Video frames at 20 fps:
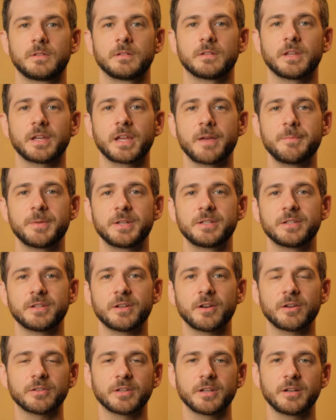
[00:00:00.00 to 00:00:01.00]
Like I mentioned
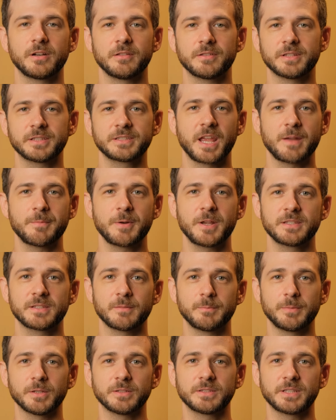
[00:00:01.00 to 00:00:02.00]
earlier, this camera has a
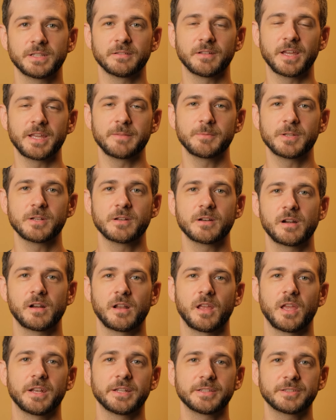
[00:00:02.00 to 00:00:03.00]
built-in light meter,
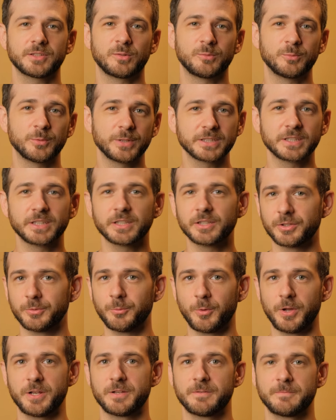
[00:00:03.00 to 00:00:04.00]
and it's a really good
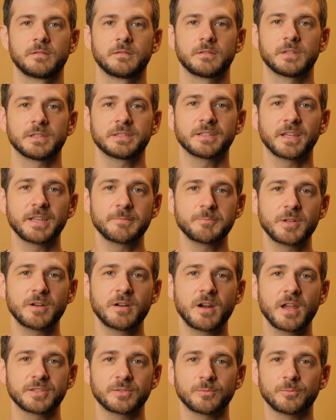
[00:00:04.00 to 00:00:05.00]
one. This light meter
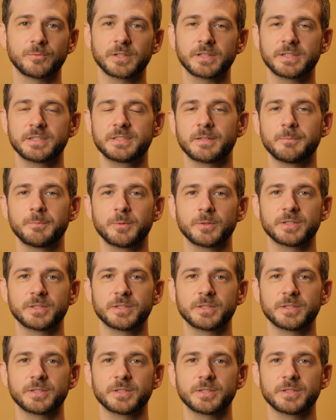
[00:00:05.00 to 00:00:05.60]
has a really simple